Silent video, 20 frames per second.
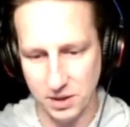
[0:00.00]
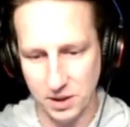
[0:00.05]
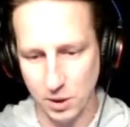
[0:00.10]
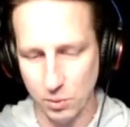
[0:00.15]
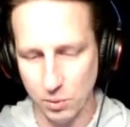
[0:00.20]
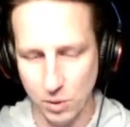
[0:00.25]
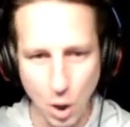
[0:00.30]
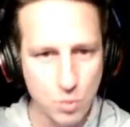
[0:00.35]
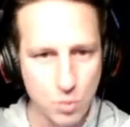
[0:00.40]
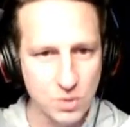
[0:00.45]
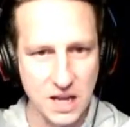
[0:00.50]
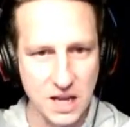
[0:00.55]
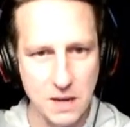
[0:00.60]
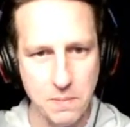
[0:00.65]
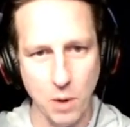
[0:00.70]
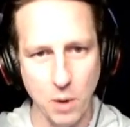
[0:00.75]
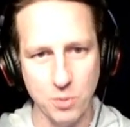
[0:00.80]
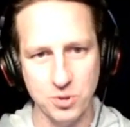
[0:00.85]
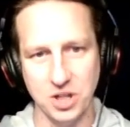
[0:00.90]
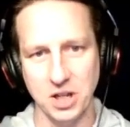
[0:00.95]
Lone
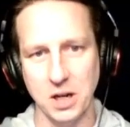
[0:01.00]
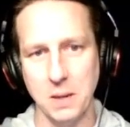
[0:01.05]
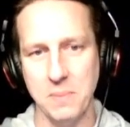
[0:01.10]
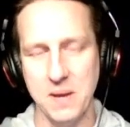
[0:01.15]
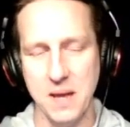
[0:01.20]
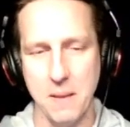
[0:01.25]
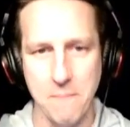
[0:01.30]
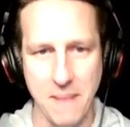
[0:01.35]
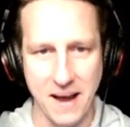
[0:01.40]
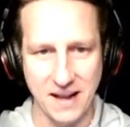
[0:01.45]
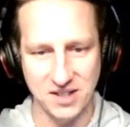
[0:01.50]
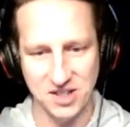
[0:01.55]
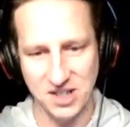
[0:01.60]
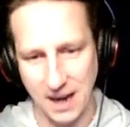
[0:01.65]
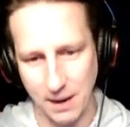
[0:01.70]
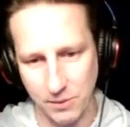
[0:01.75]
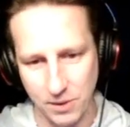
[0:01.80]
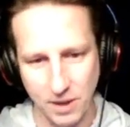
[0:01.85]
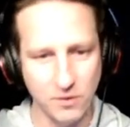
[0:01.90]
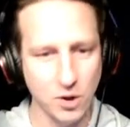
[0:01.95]
Depot is going to be immense,
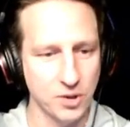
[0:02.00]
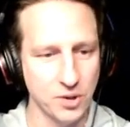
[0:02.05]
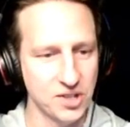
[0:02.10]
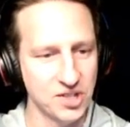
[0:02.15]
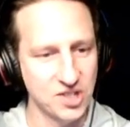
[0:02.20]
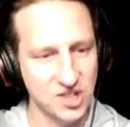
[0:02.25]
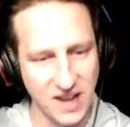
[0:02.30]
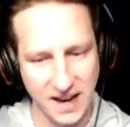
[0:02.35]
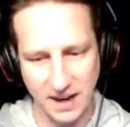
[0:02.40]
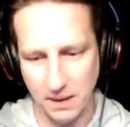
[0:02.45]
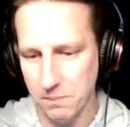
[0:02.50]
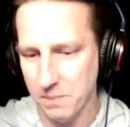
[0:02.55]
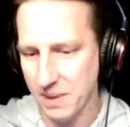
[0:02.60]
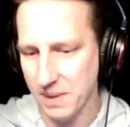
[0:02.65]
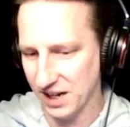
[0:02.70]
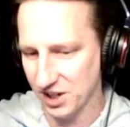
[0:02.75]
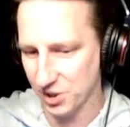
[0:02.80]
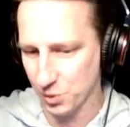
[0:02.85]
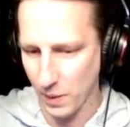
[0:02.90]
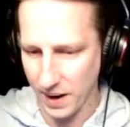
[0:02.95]
how they've got the second
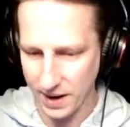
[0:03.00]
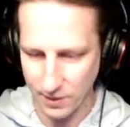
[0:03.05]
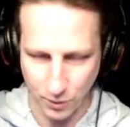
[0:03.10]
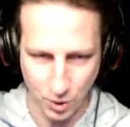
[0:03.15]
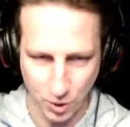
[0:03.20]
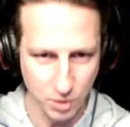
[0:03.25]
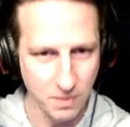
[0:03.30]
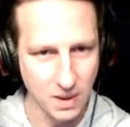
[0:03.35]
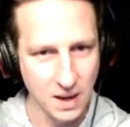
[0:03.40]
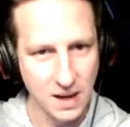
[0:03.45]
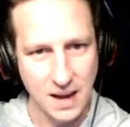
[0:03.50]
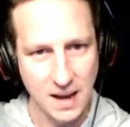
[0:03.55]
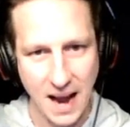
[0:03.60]
biggest weight room,